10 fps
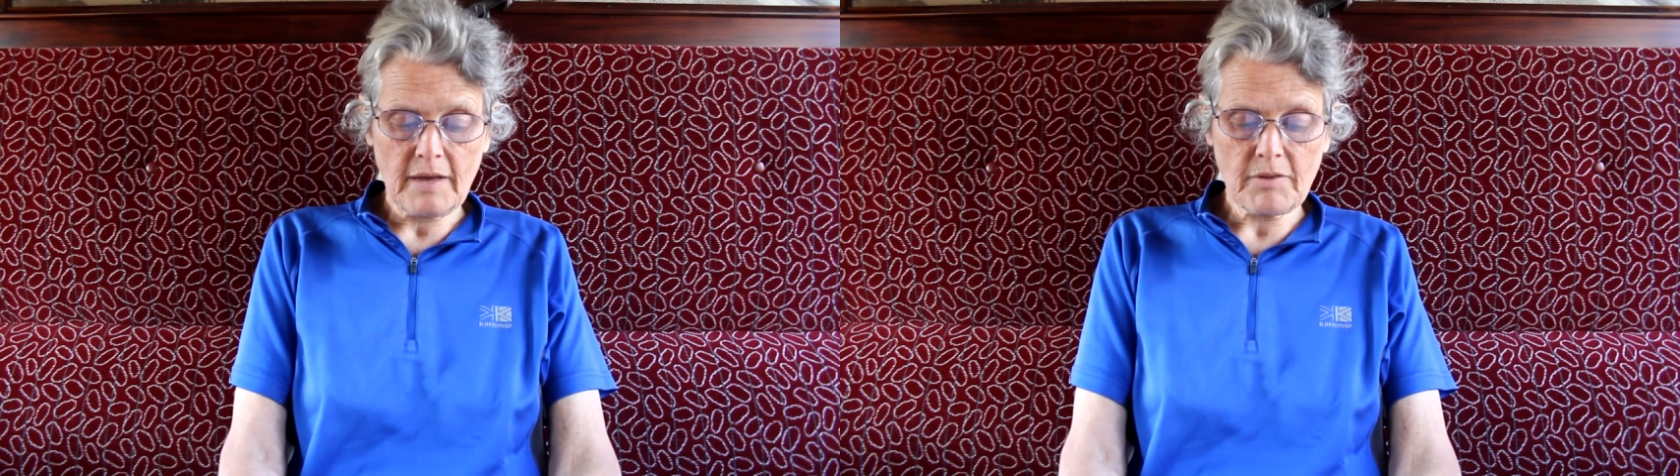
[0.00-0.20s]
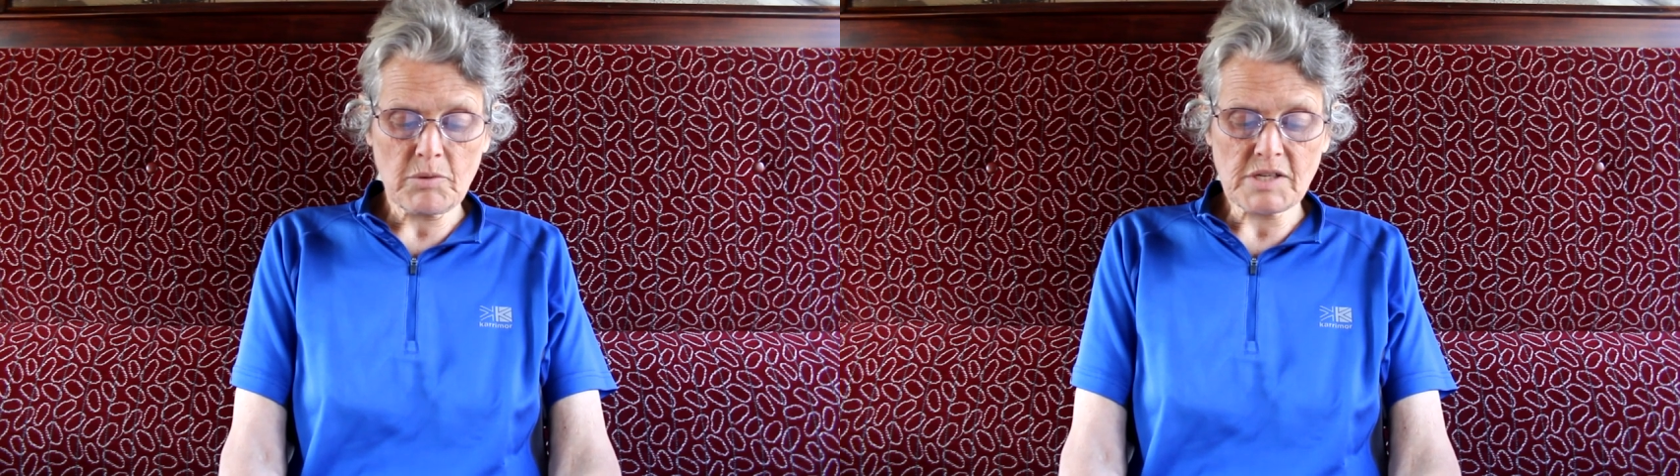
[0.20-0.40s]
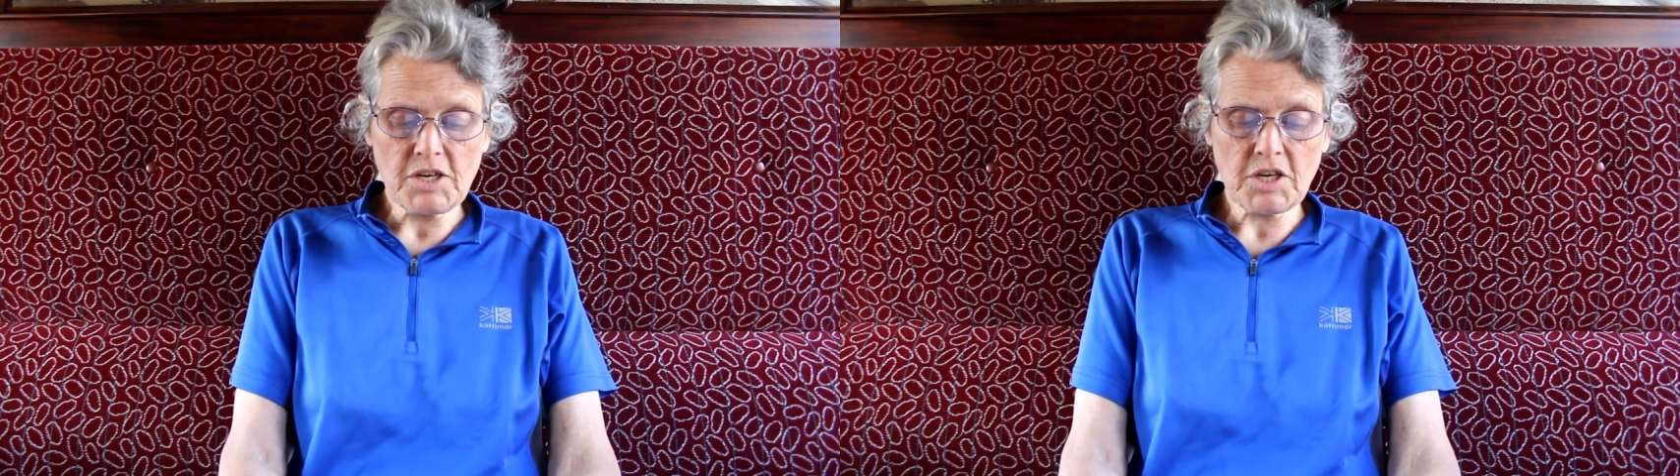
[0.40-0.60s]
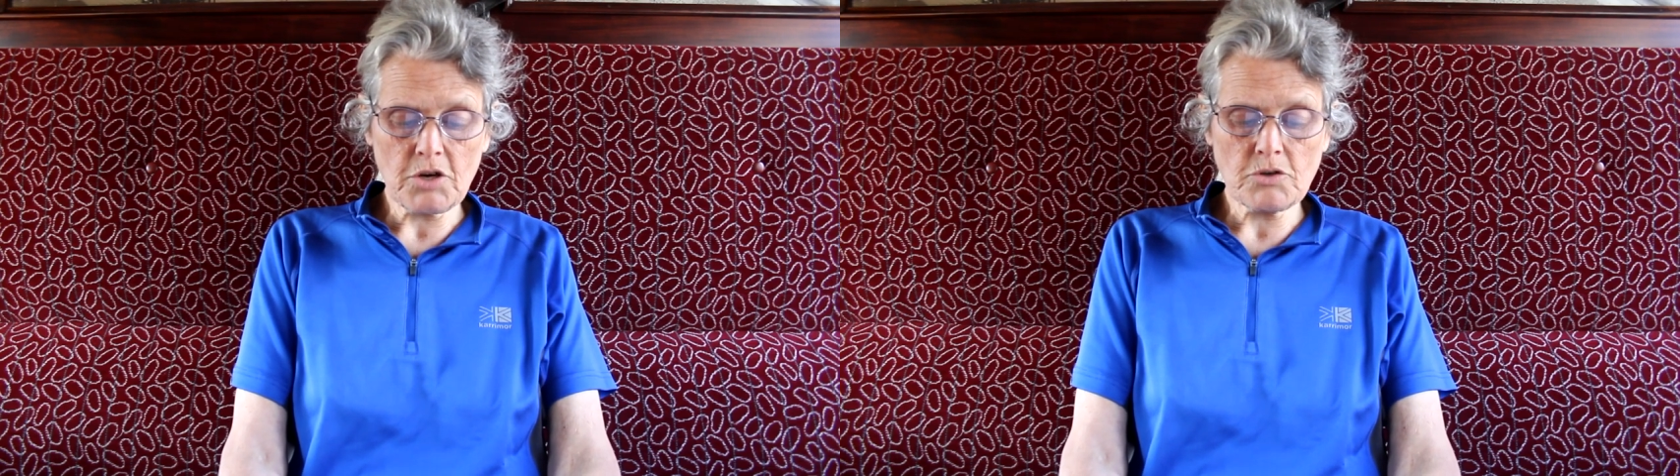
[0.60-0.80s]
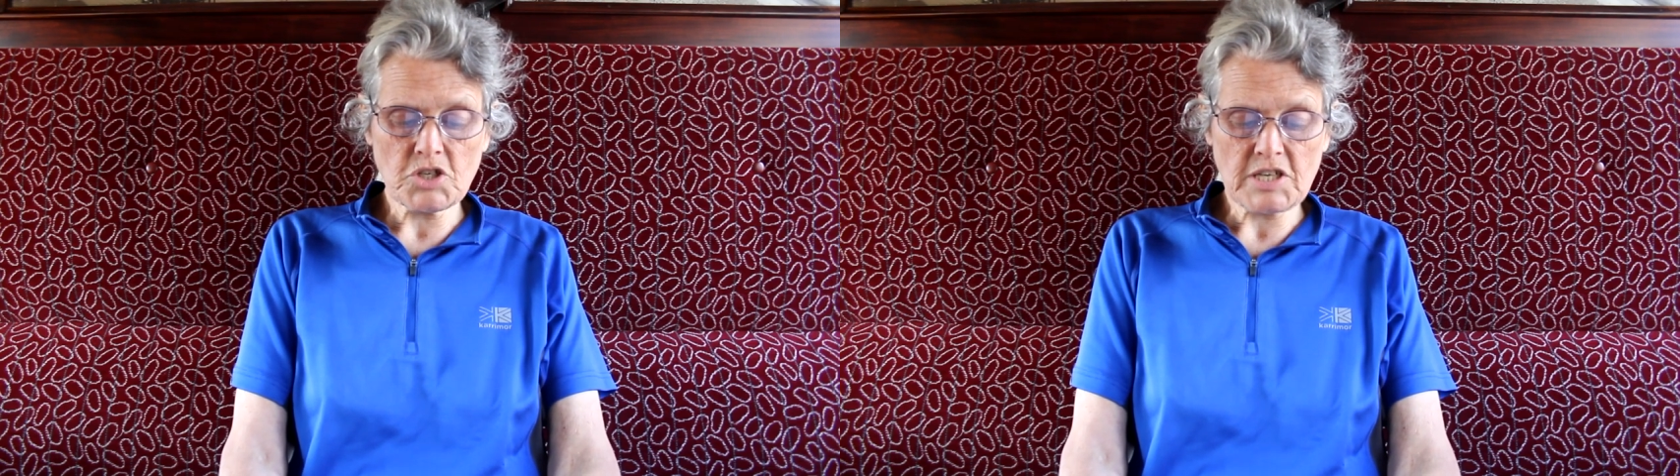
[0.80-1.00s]
there was a
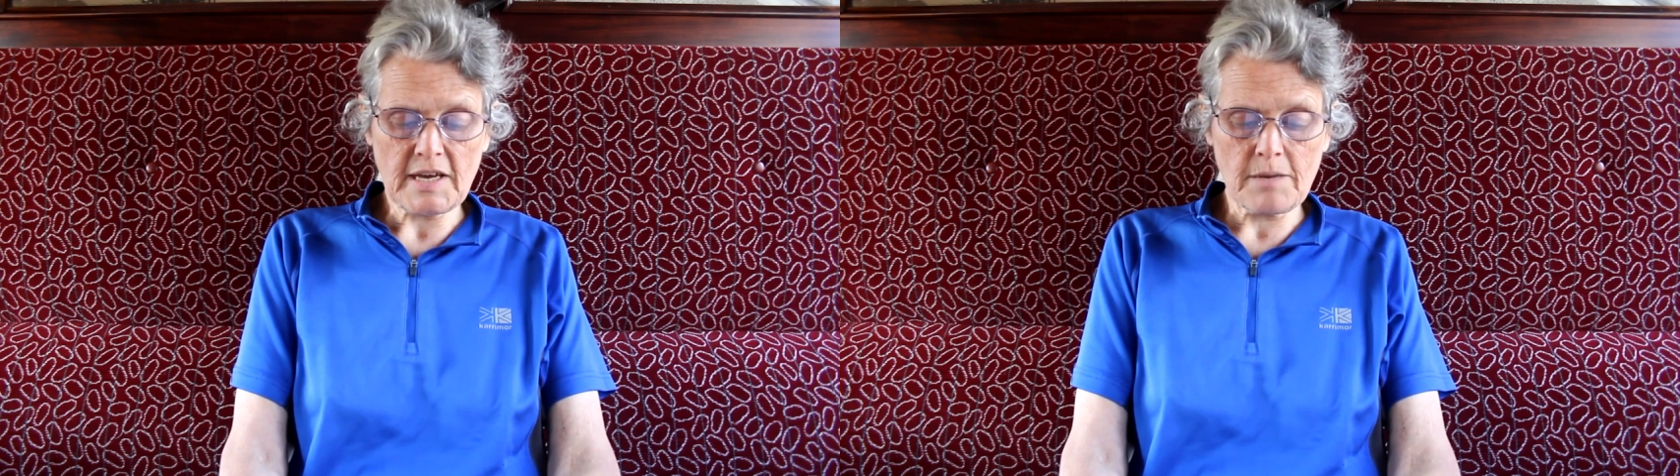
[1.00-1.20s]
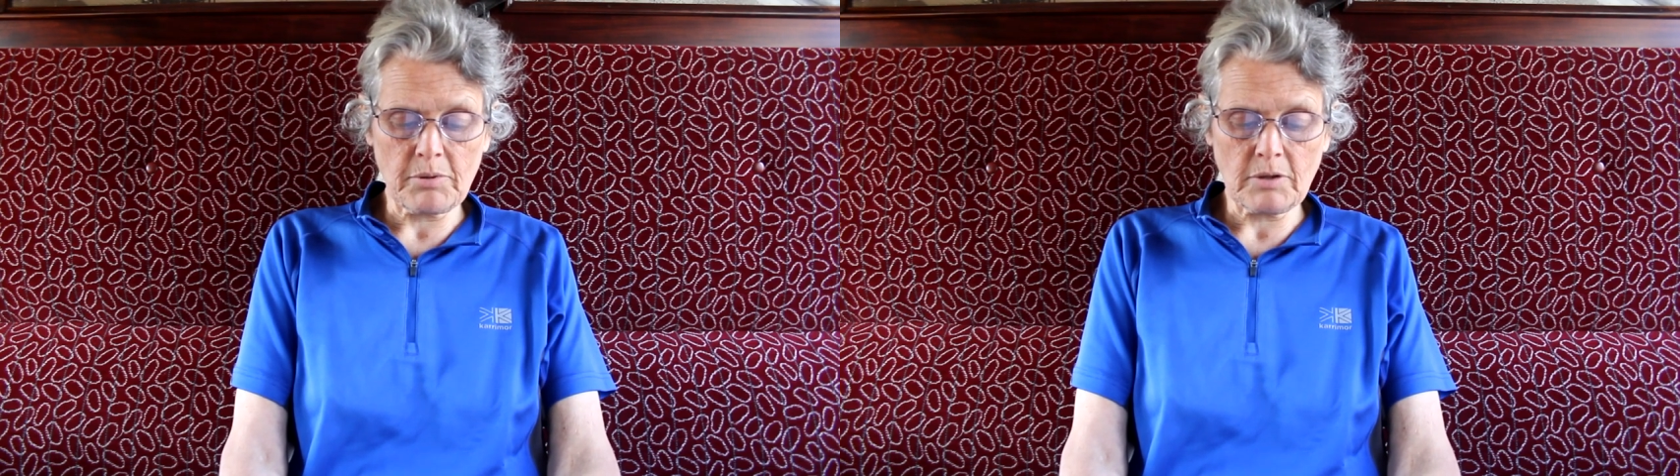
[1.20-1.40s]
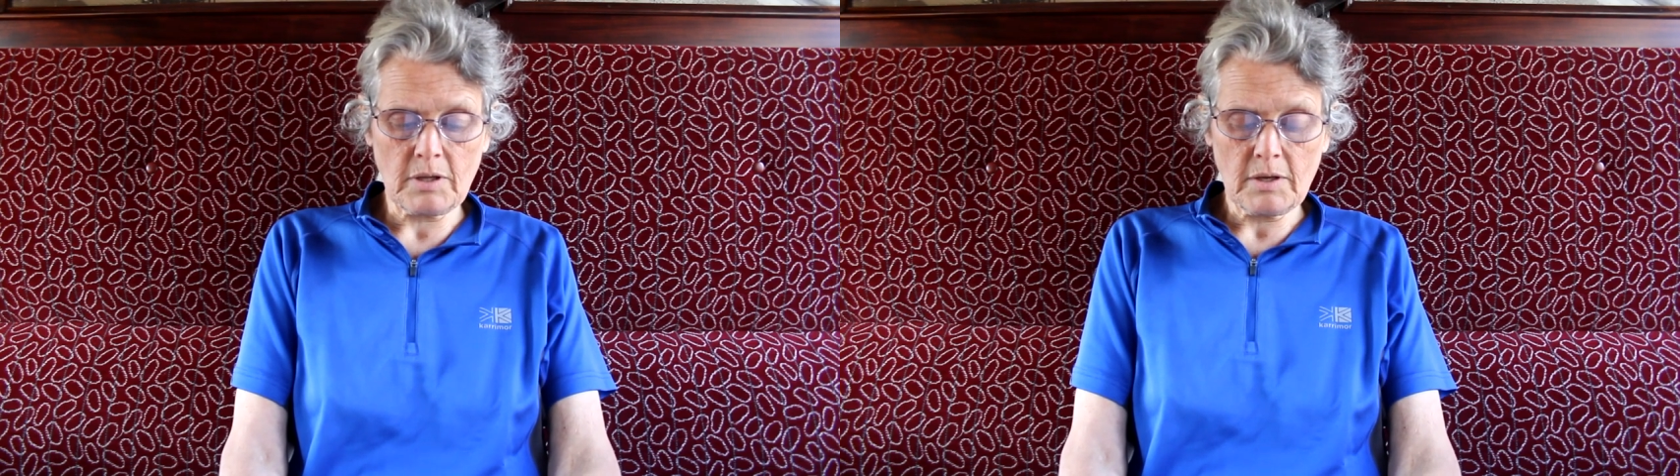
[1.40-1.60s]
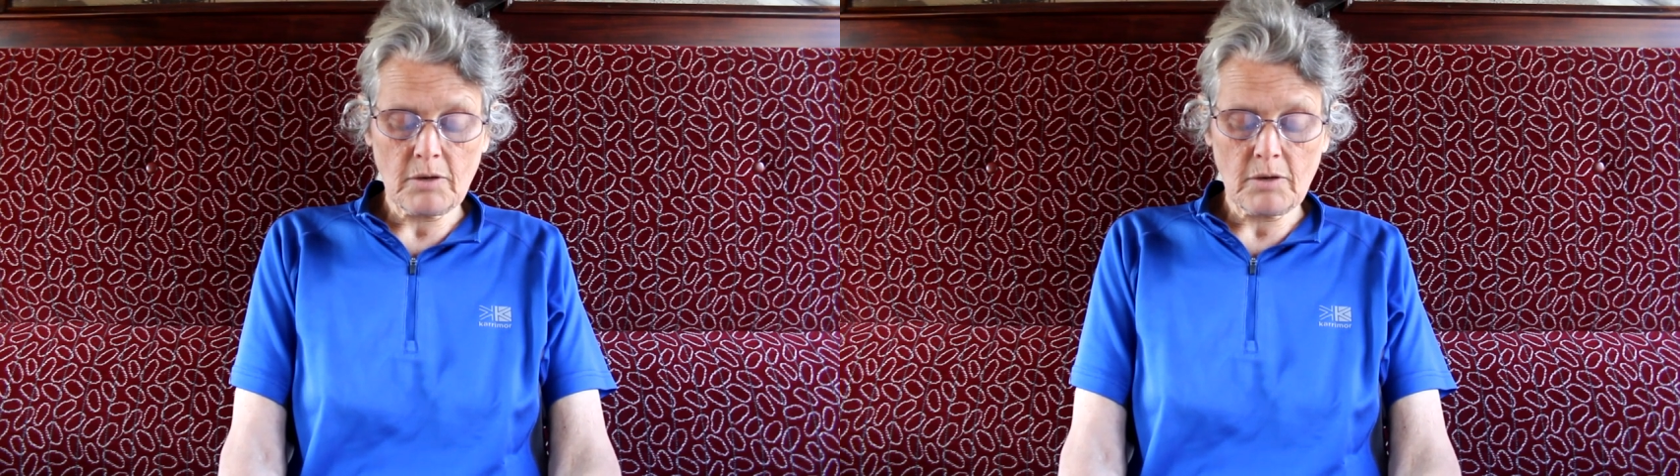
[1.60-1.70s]
huge table